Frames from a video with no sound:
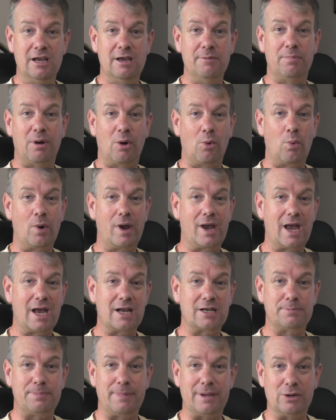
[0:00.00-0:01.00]
but we're going
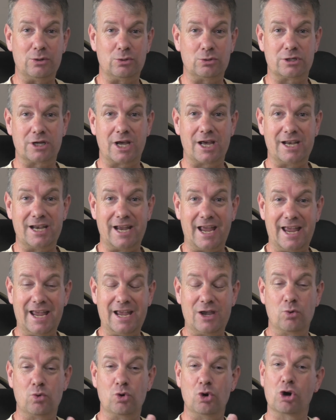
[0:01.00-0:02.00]
to build an
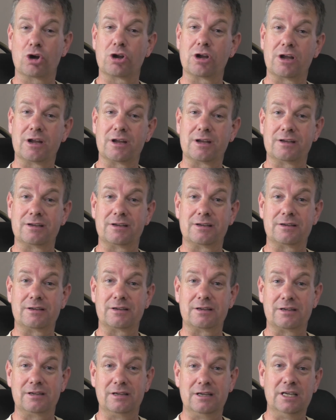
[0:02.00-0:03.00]
Inglenook
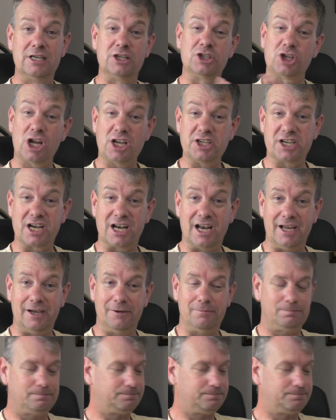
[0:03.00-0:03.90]
shunting layout.